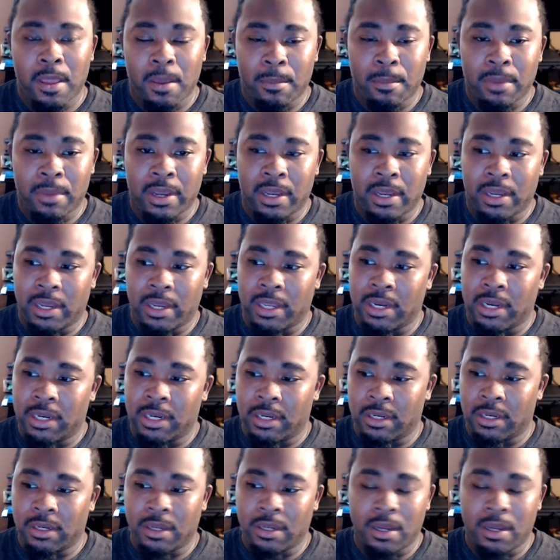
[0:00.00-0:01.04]
But
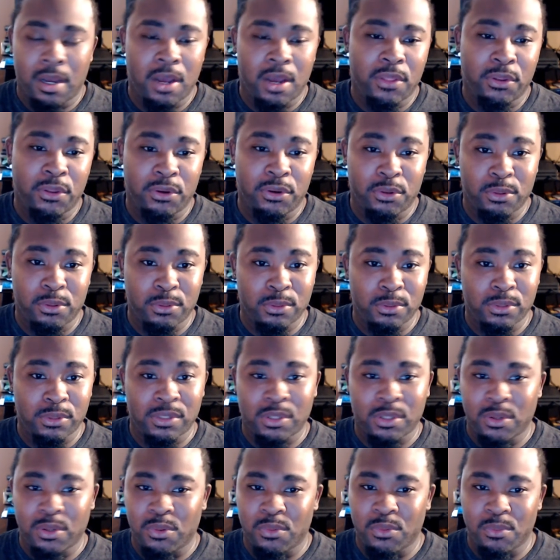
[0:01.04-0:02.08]
in other
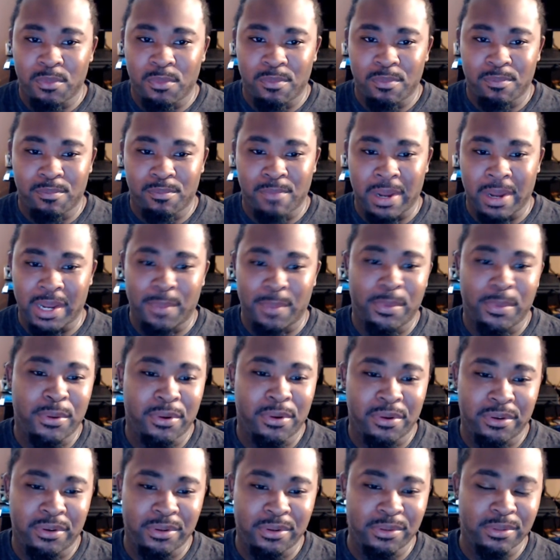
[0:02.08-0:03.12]
news, my
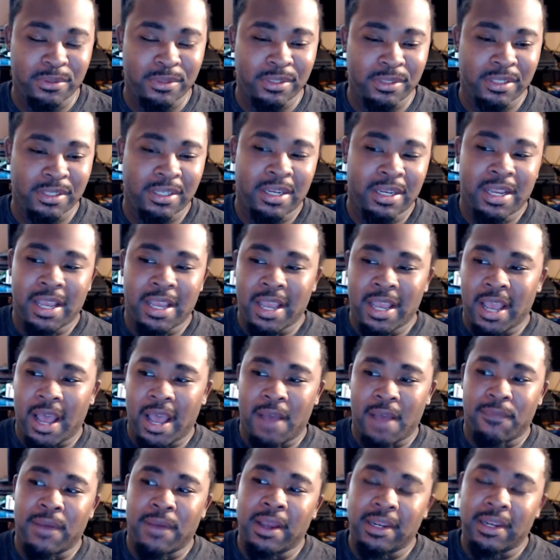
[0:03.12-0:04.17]
computer news,
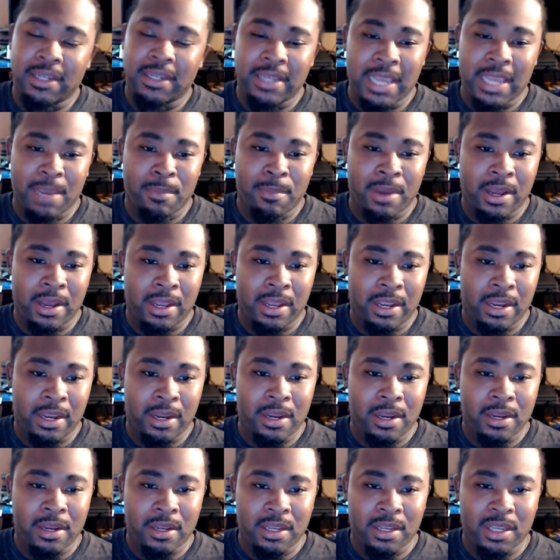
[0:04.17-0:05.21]
I finally got
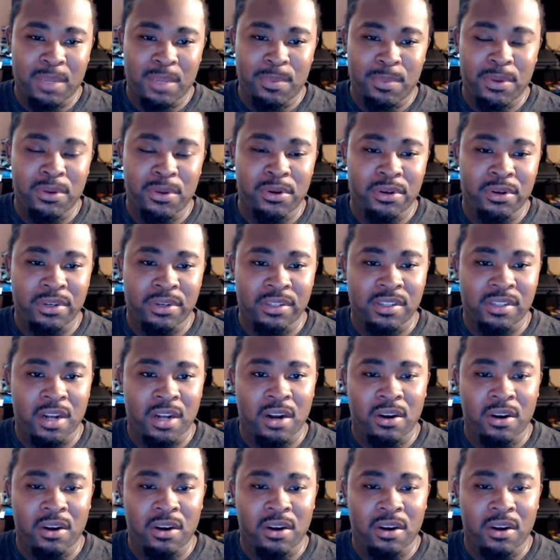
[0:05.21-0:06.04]
my computer to start